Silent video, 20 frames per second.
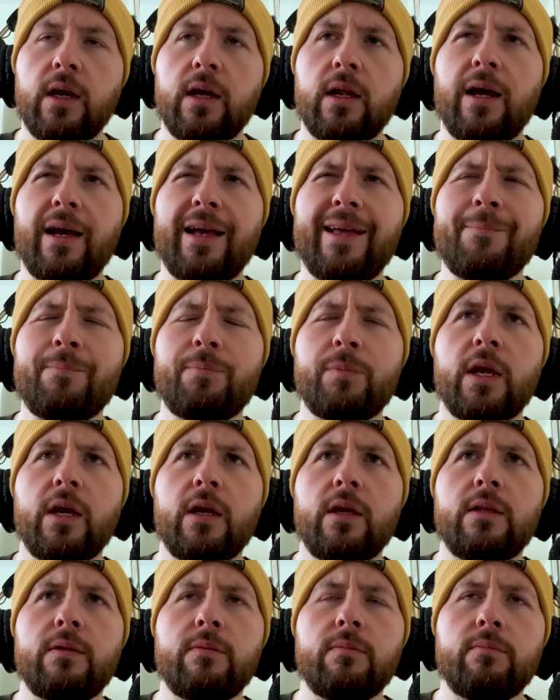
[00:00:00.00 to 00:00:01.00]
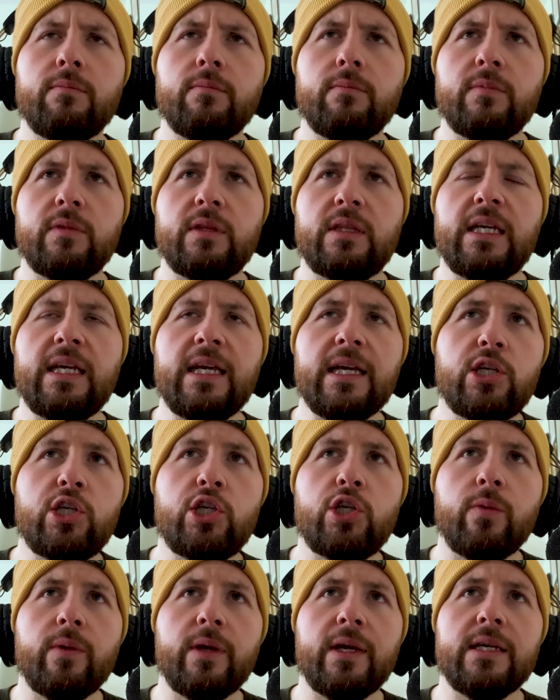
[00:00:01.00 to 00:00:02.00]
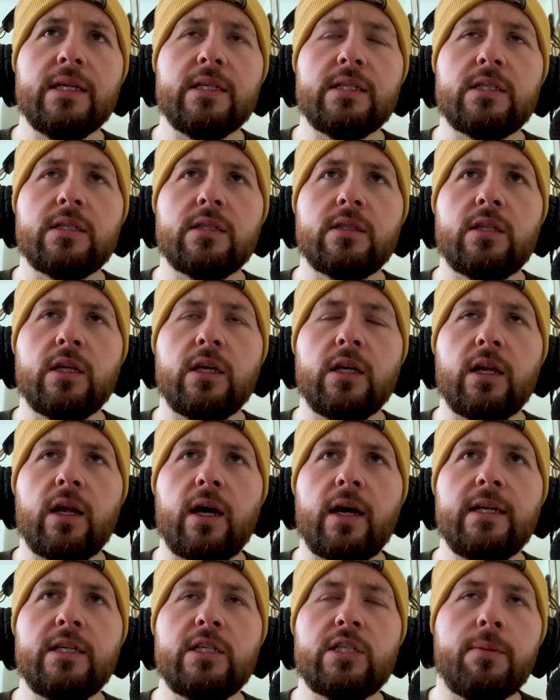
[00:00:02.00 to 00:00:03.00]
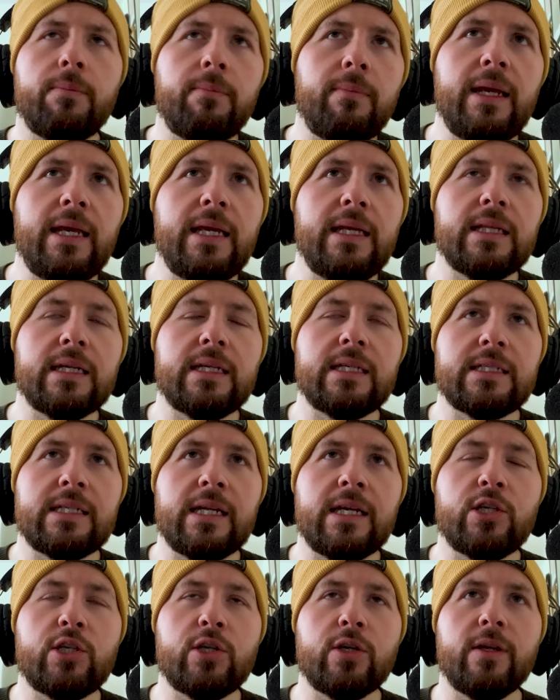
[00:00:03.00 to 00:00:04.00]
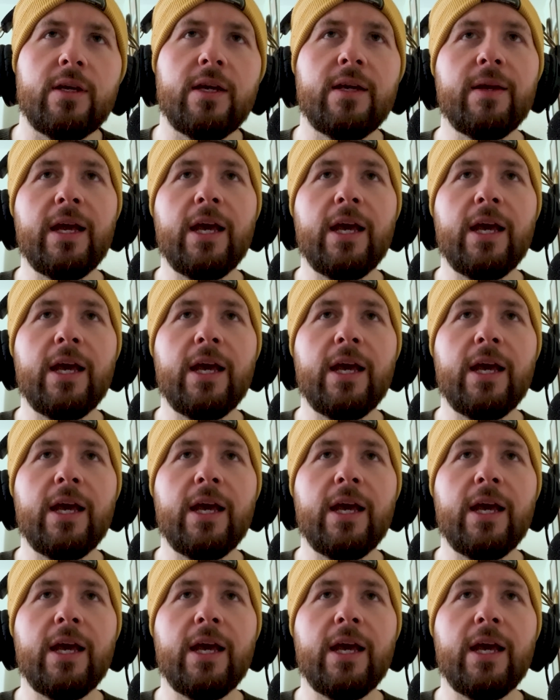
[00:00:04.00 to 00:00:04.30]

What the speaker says: Like, the issue is that, like, to me, the distinction,